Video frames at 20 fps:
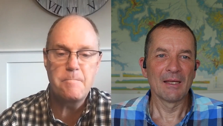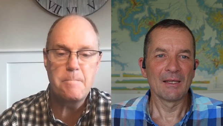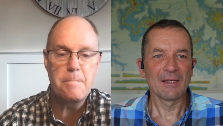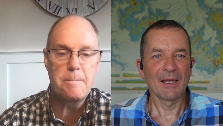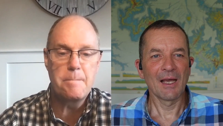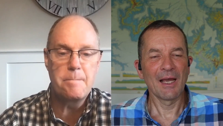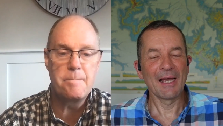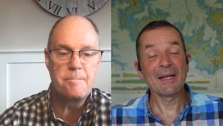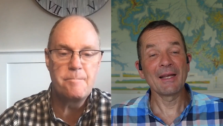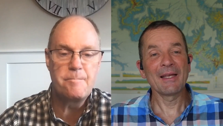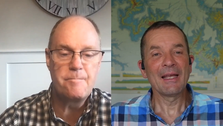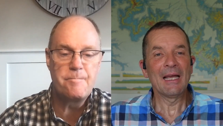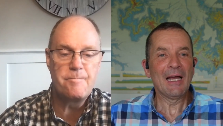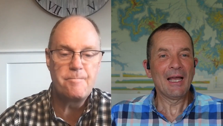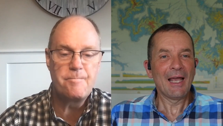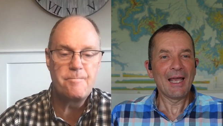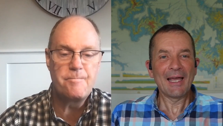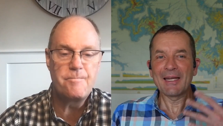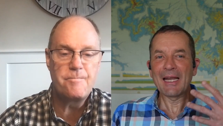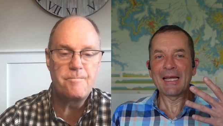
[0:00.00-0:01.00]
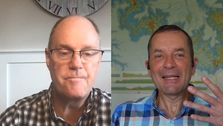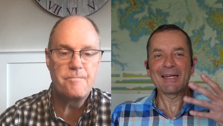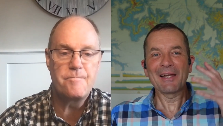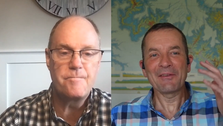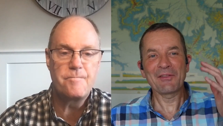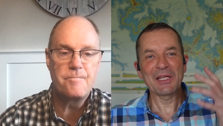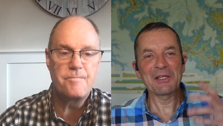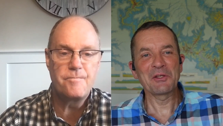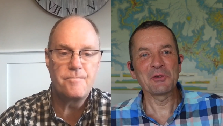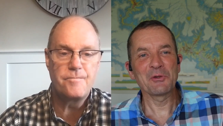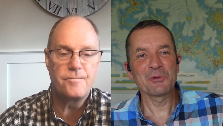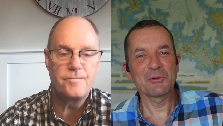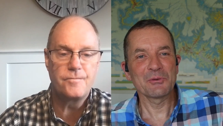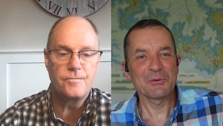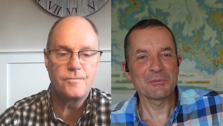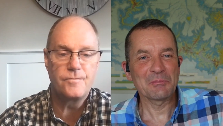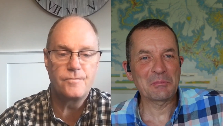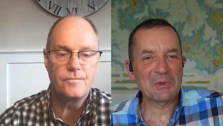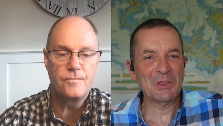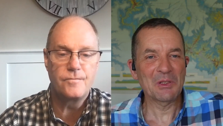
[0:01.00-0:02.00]
Speaker 1: yeah and i and, and i think
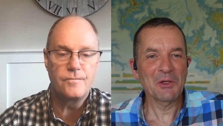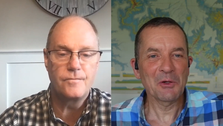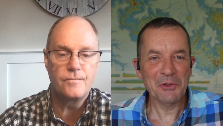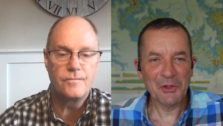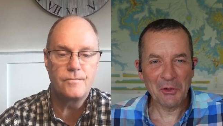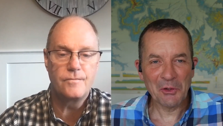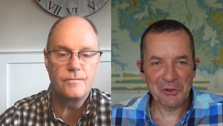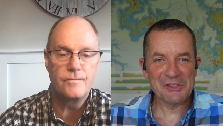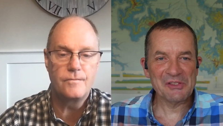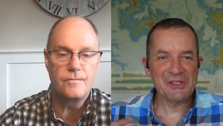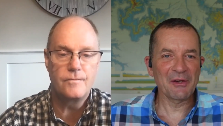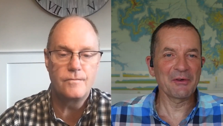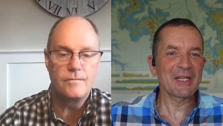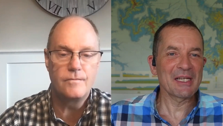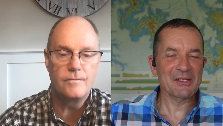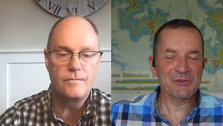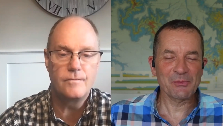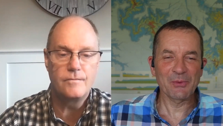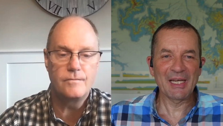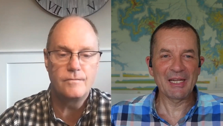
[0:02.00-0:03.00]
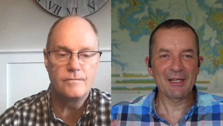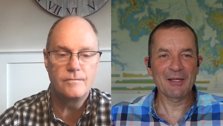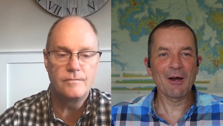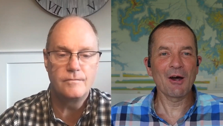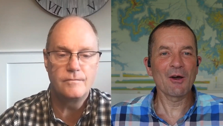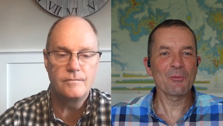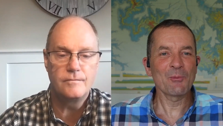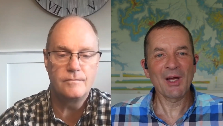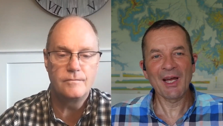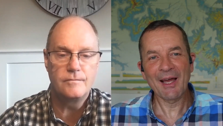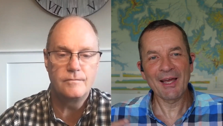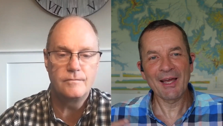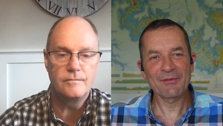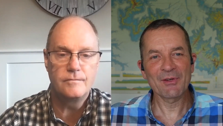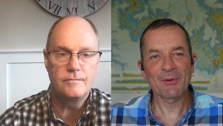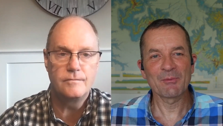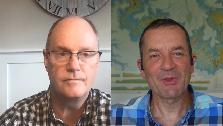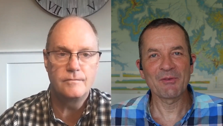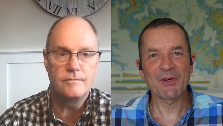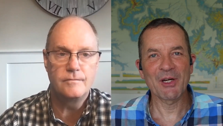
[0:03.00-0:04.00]
you you know your series really caught my eye
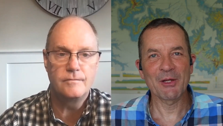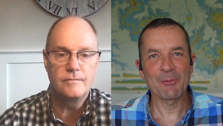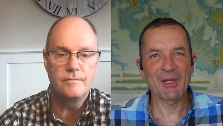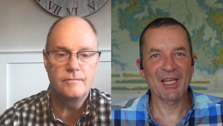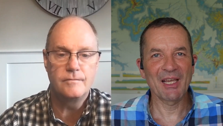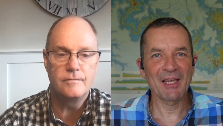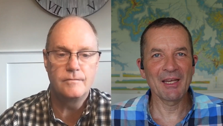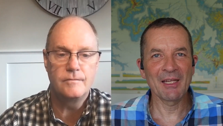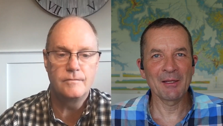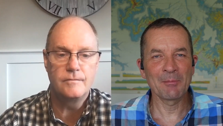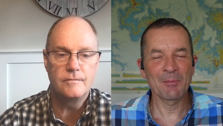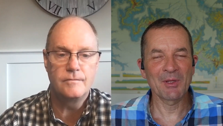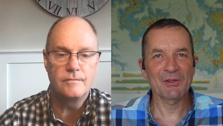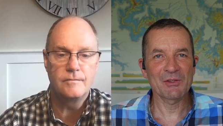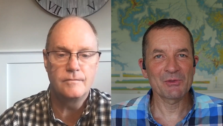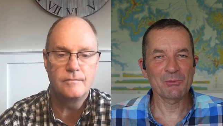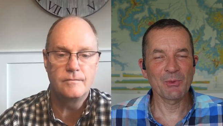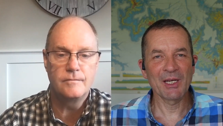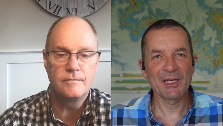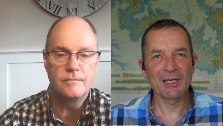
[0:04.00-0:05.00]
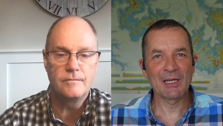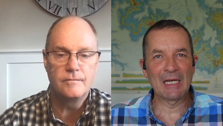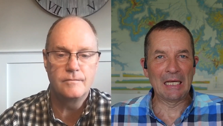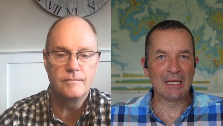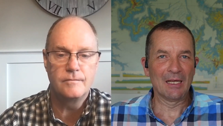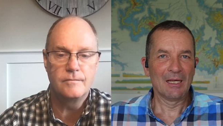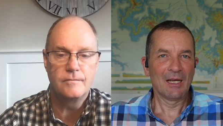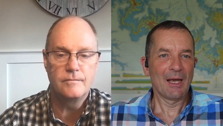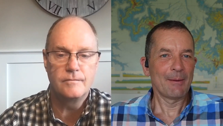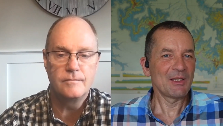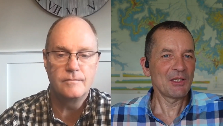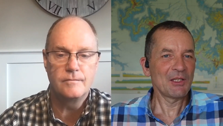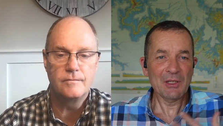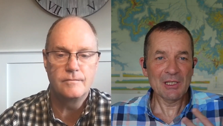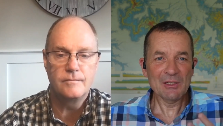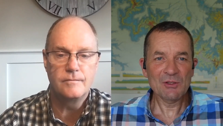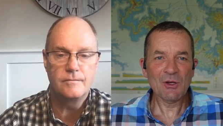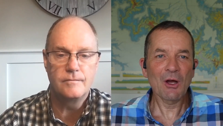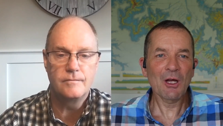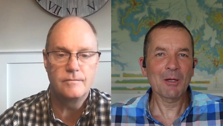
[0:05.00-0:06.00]
from the very beginning because when i mean you
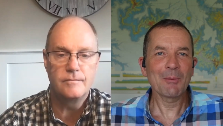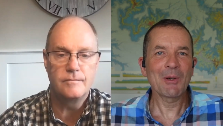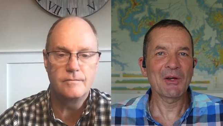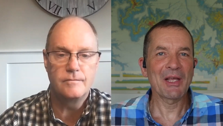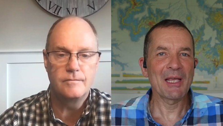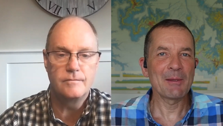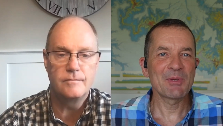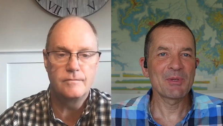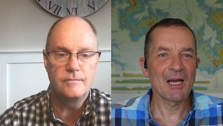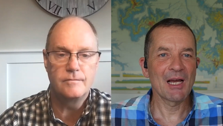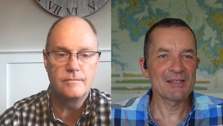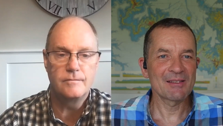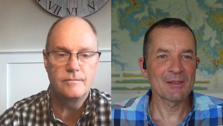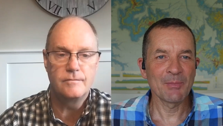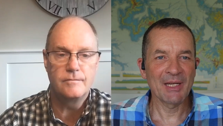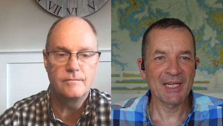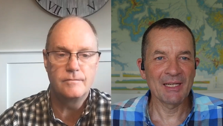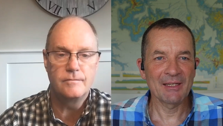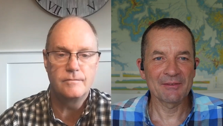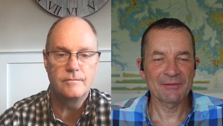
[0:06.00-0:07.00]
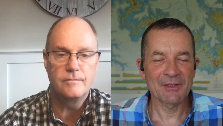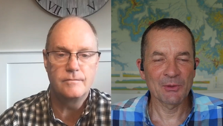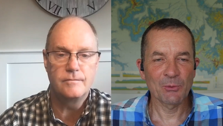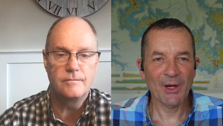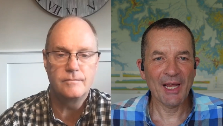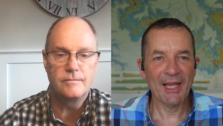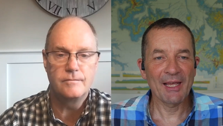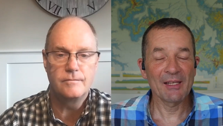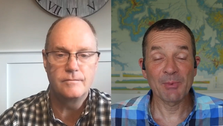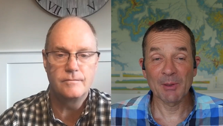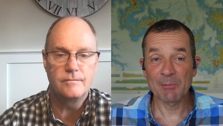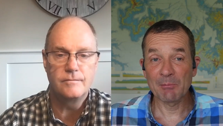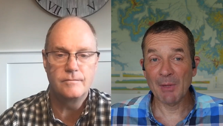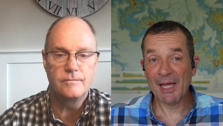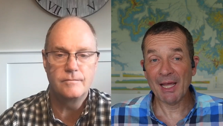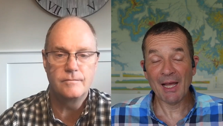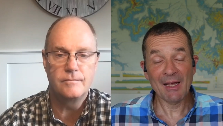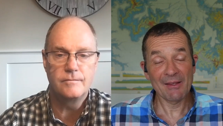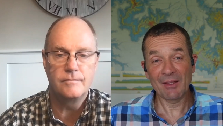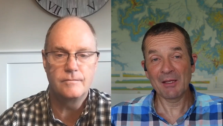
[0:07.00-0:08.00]
can talk about apis in many different ways but
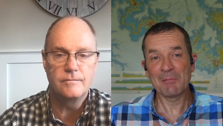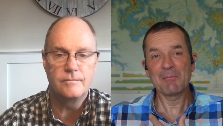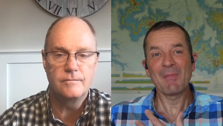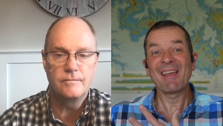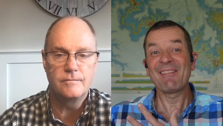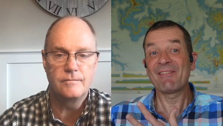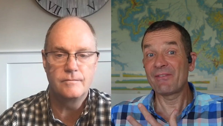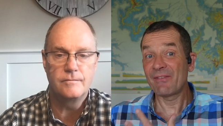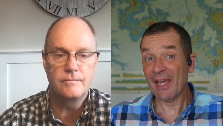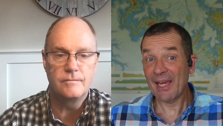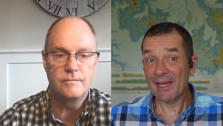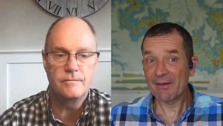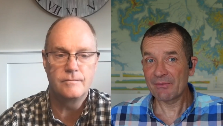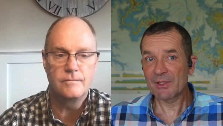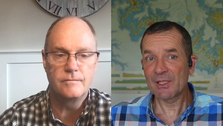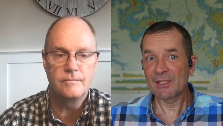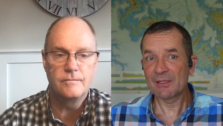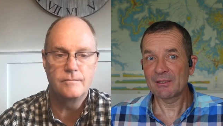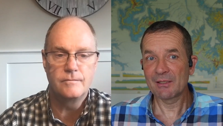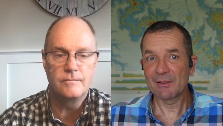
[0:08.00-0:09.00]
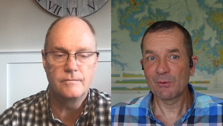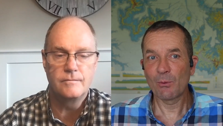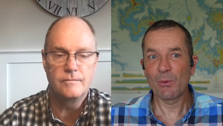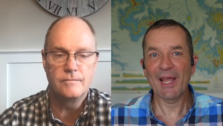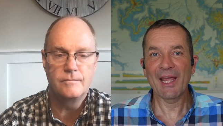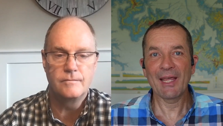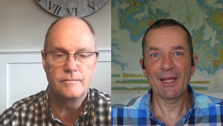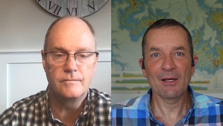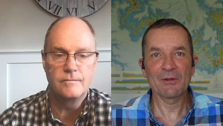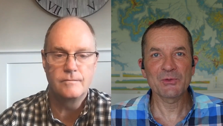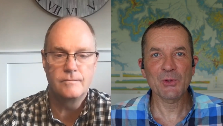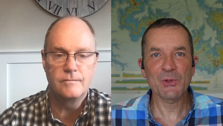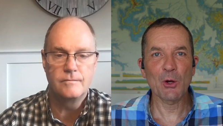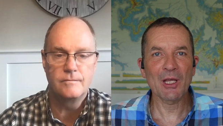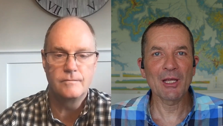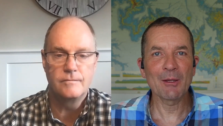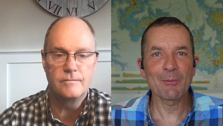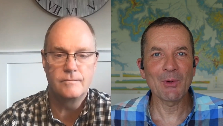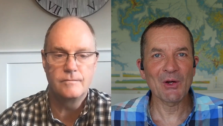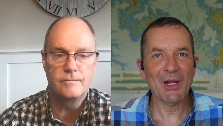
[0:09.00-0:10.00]
my i think my favorite way of
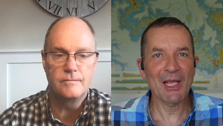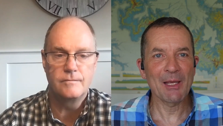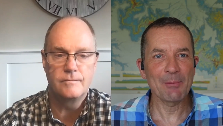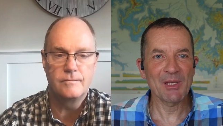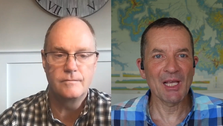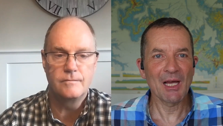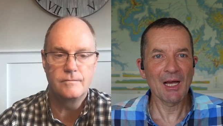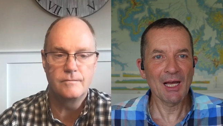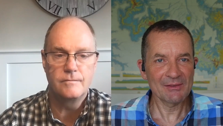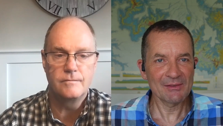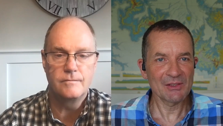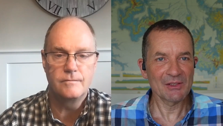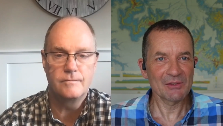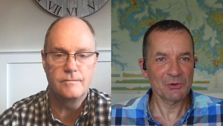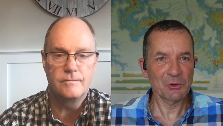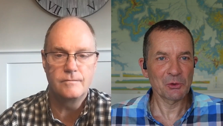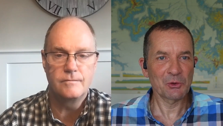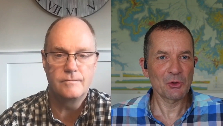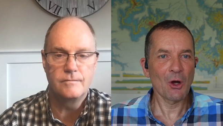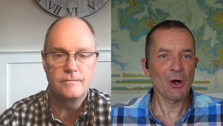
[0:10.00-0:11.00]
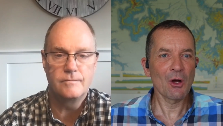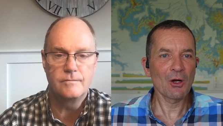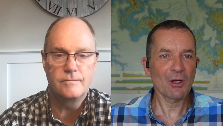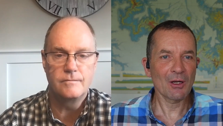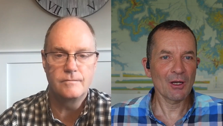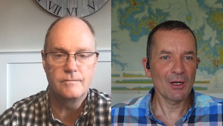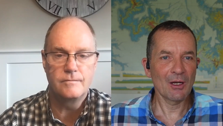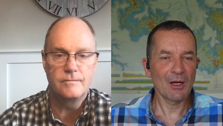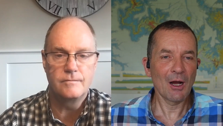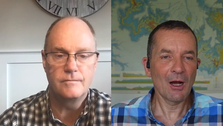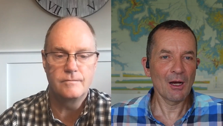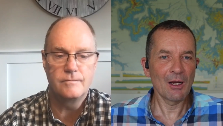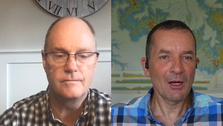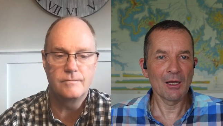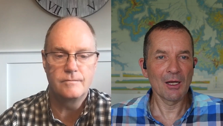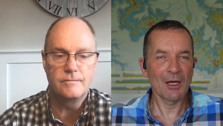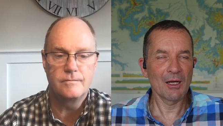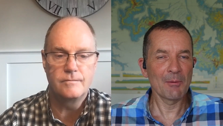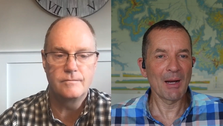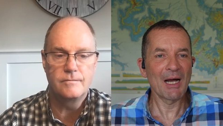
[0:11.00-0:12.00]
talking about apis is to talk
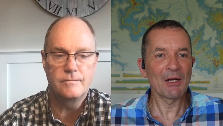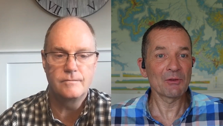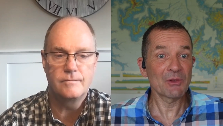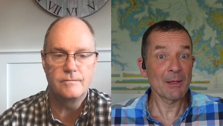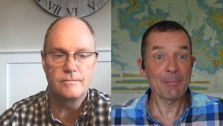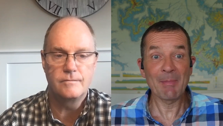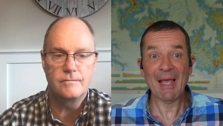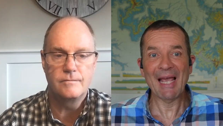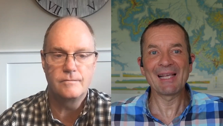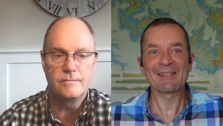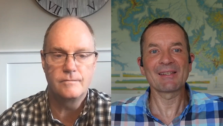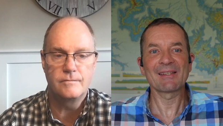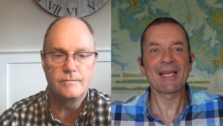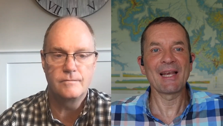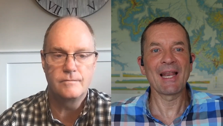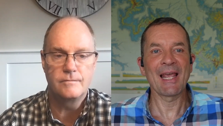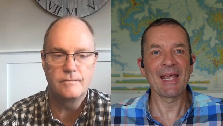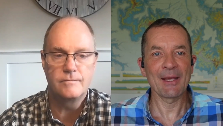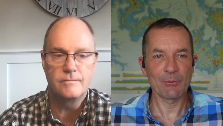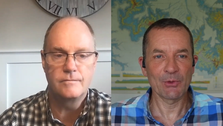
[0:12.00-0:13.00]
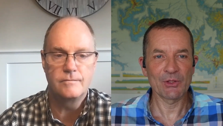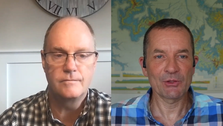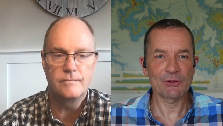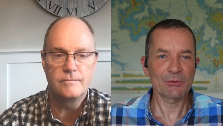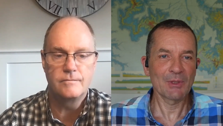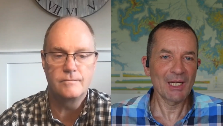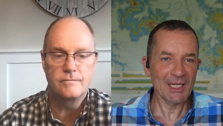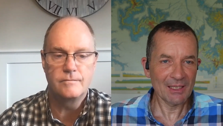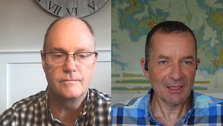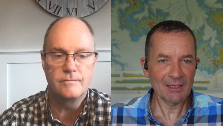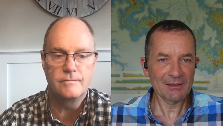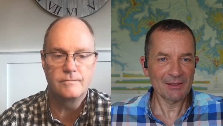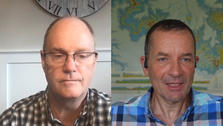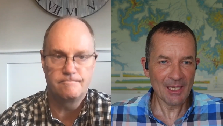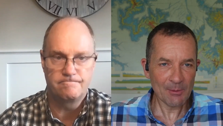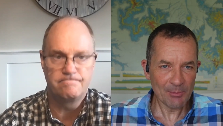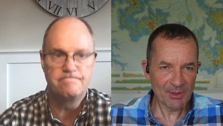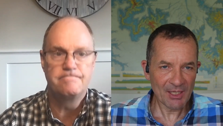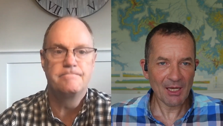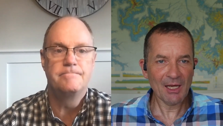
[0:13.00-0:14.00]
uh, about them as a language right there's an
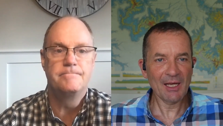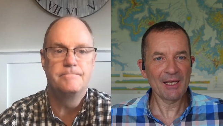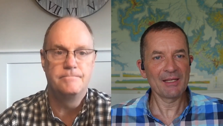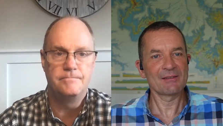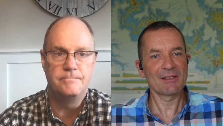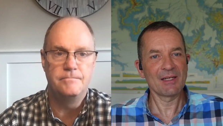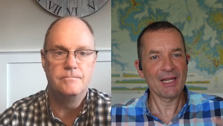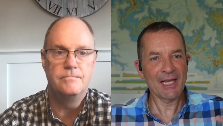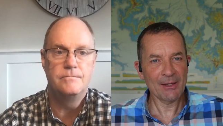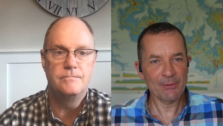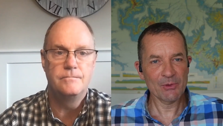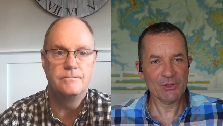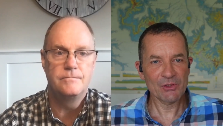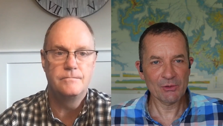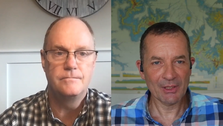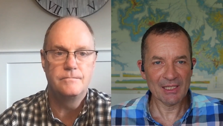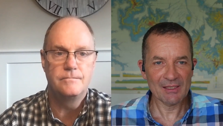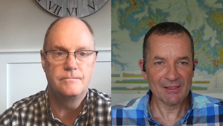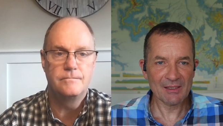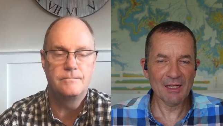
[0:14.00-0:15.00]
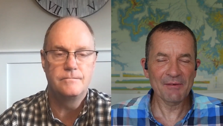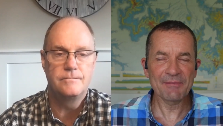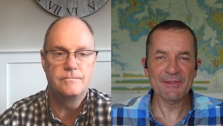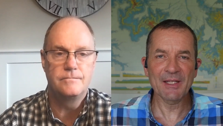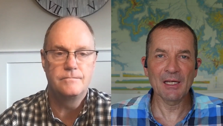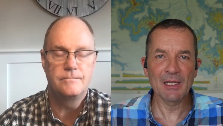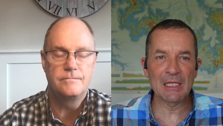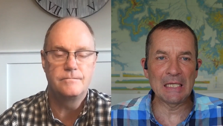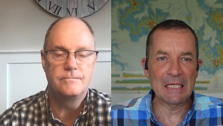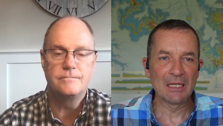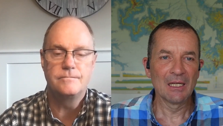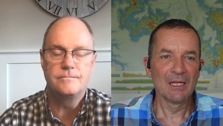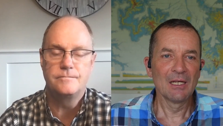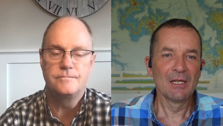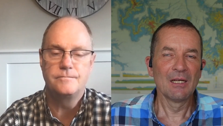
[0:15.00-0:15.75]
api is a mm-hmm. language to get stuff done